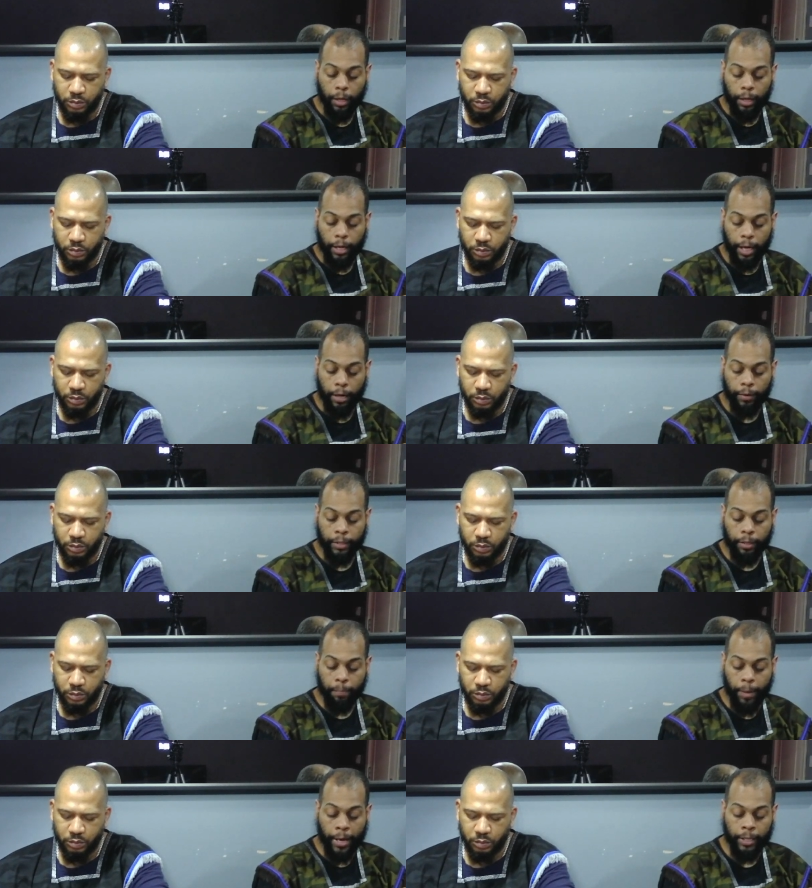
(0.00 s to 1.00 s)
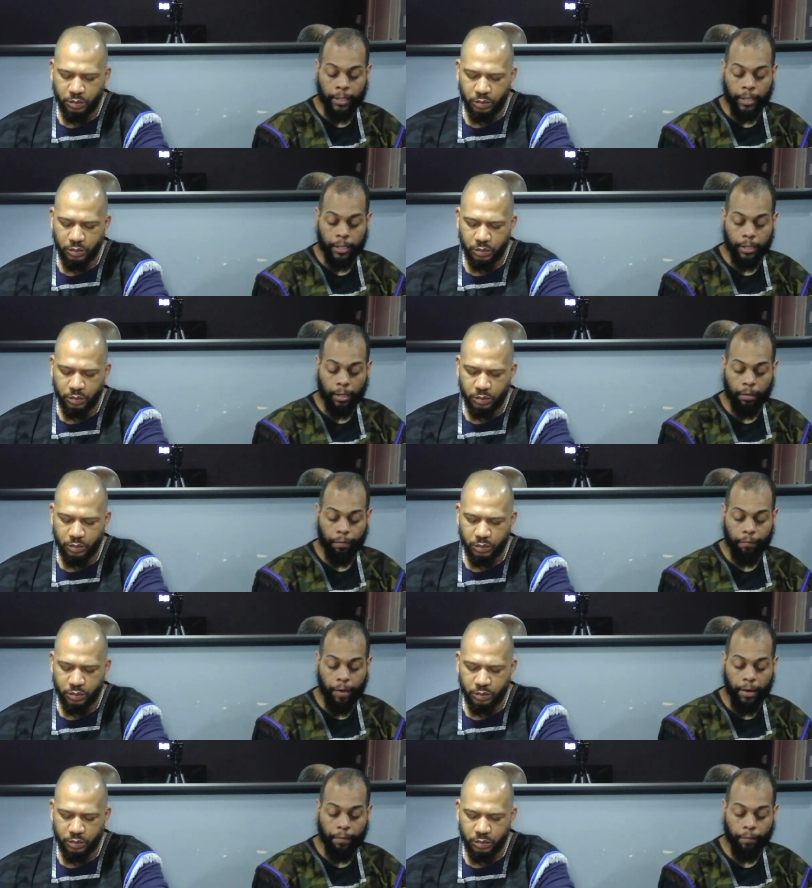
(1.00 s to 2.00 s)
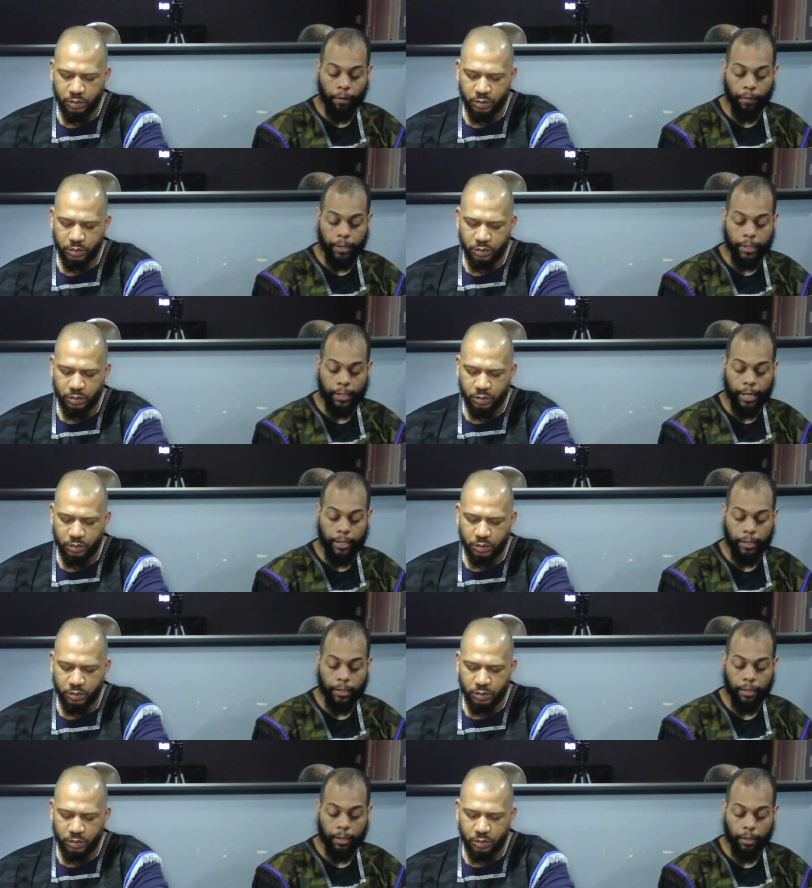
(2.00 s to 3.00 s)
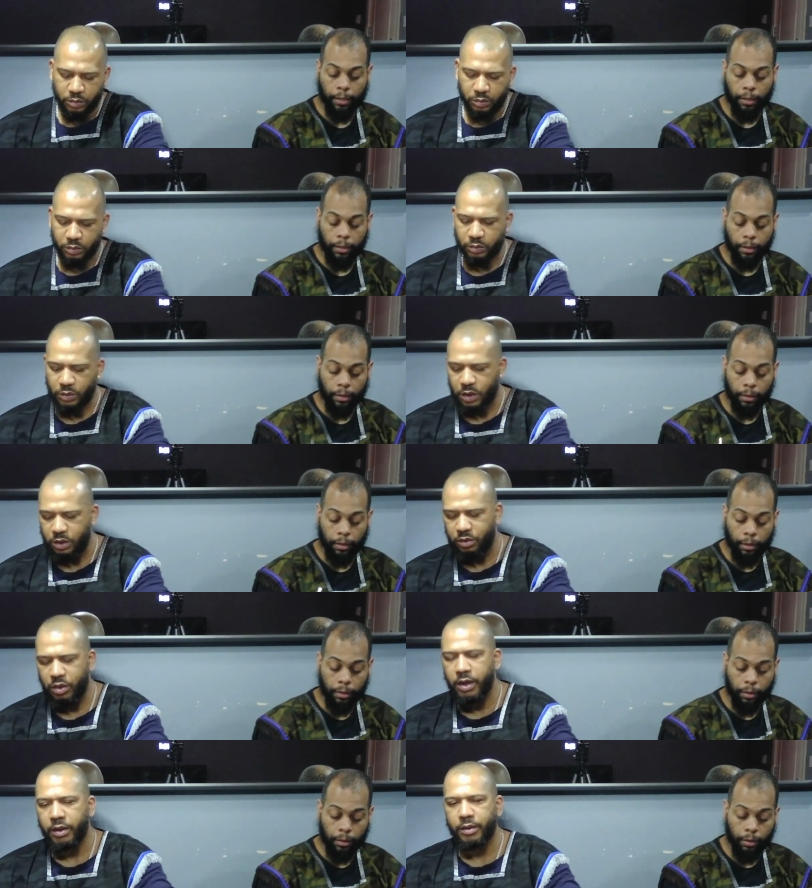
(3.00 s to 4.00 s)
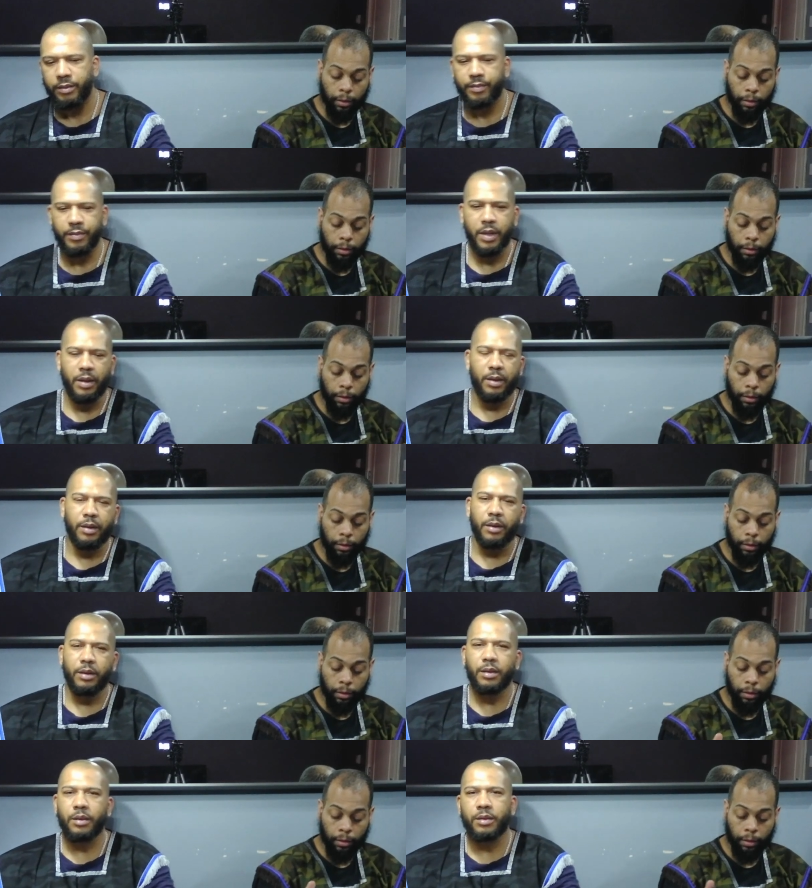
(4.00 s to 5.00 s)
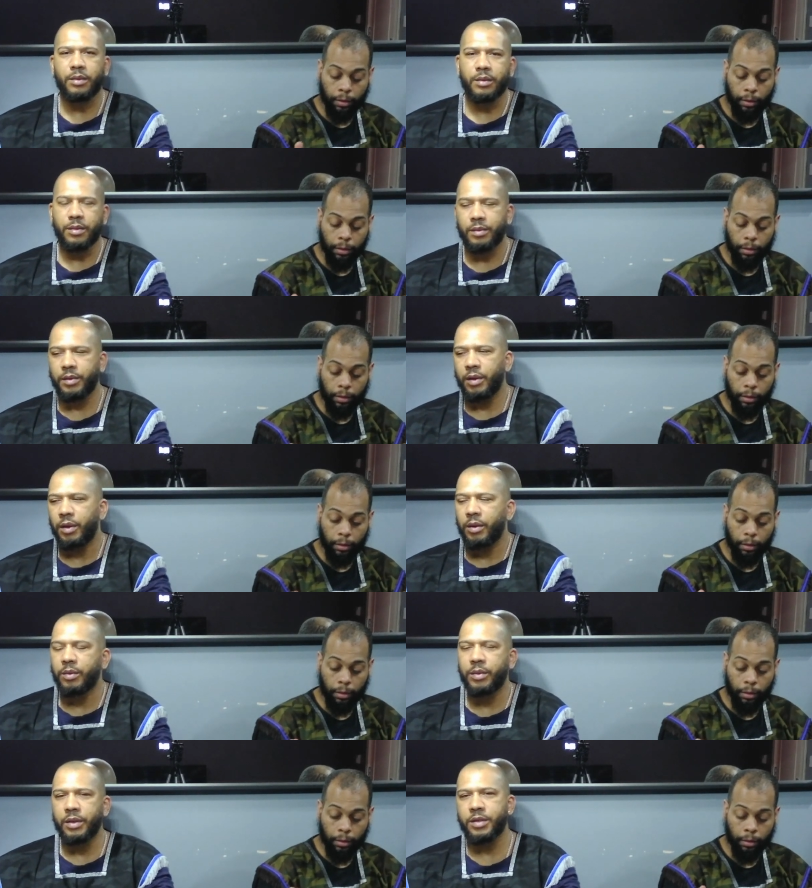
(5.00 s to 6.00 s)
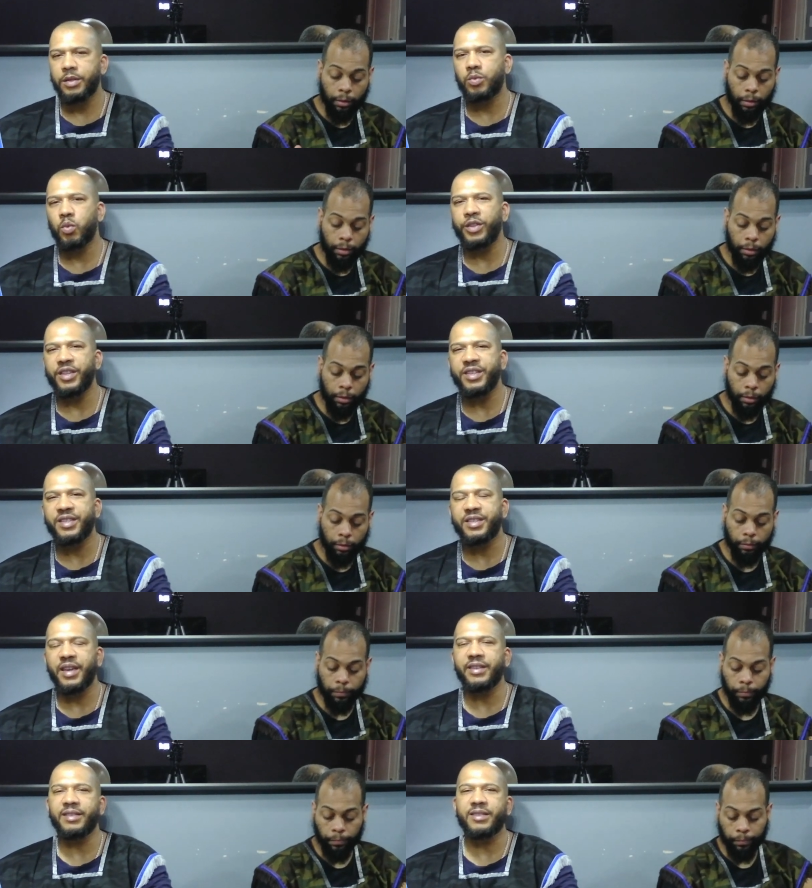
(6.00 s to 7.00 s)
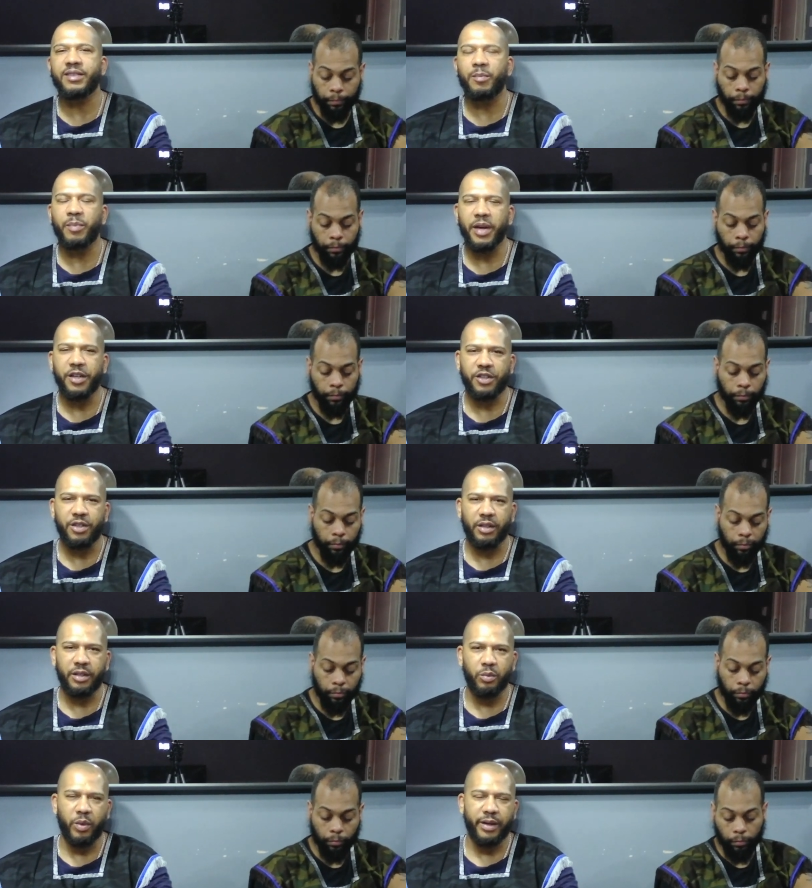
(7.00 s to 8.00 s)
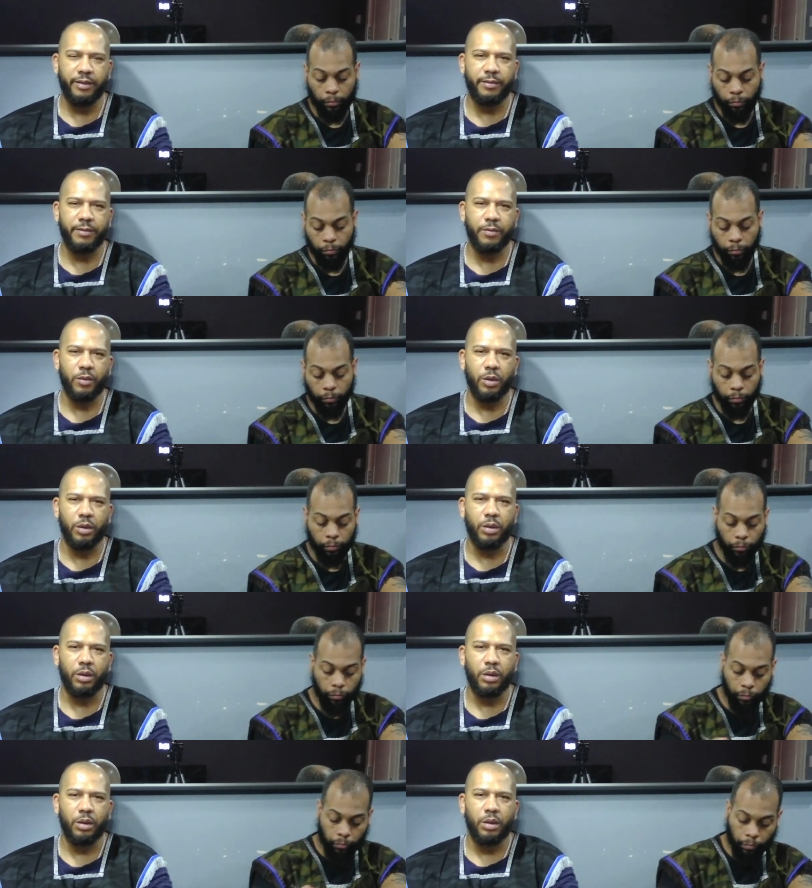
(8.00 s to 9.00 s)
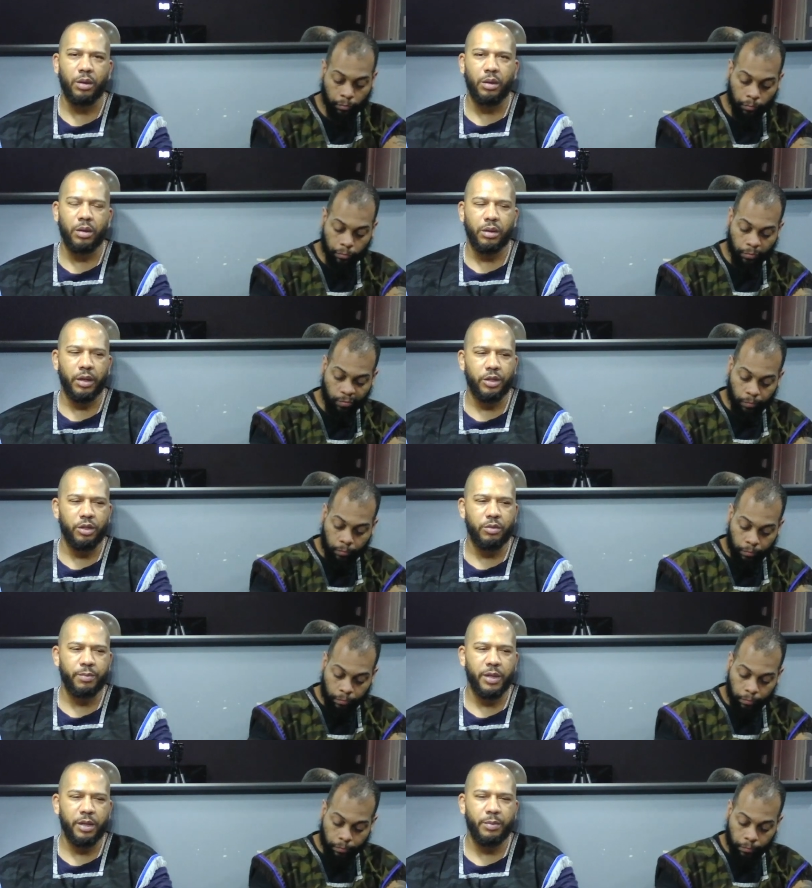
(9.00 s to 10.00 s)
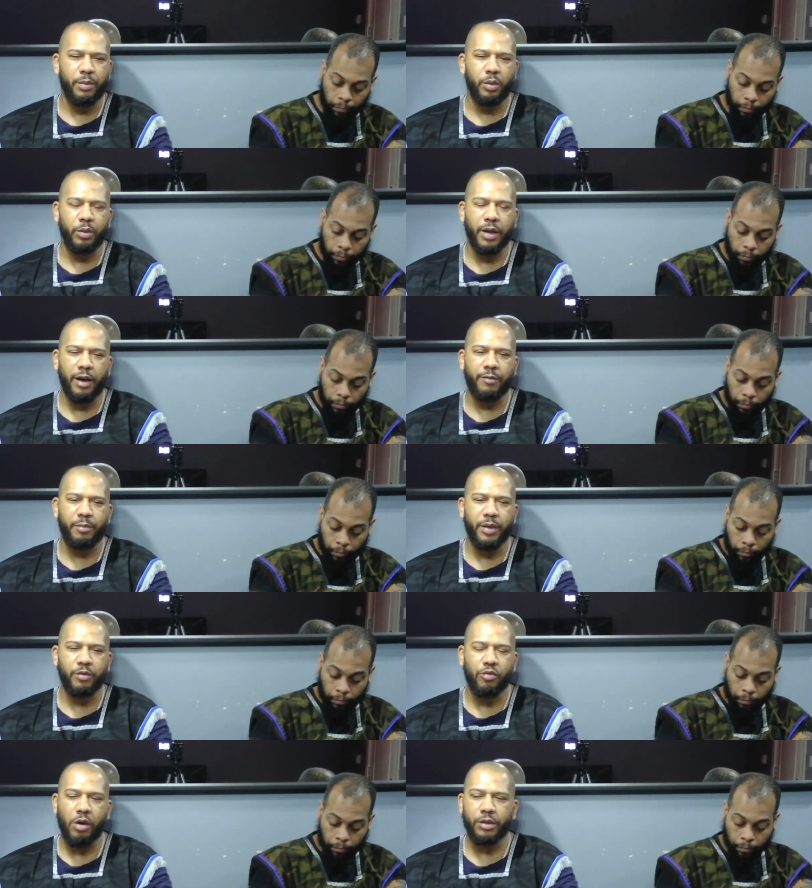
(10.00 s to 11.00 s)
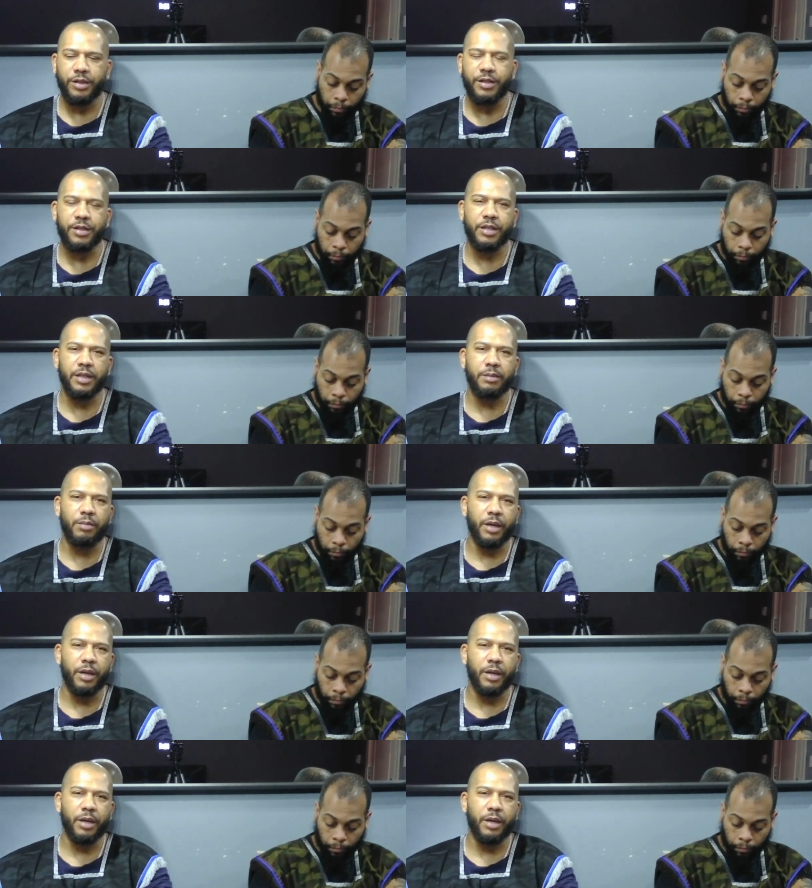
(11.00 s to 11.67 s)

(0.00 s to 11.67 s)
Speaker 1: Here is the patience and the faith of the saints. That's right. You know, this
Speaker 2: is what the saints are patiently waiting for. Now, you people that have been rocked to sleep by